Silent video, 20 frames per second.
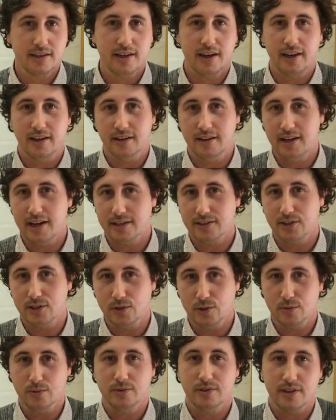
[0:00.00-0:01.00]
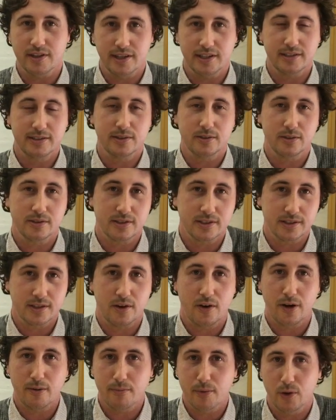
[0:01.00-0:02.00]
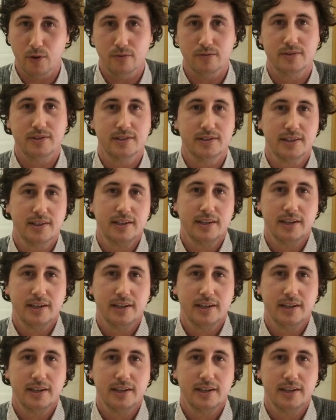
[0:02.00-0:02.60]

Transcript: and to use these sort of design moves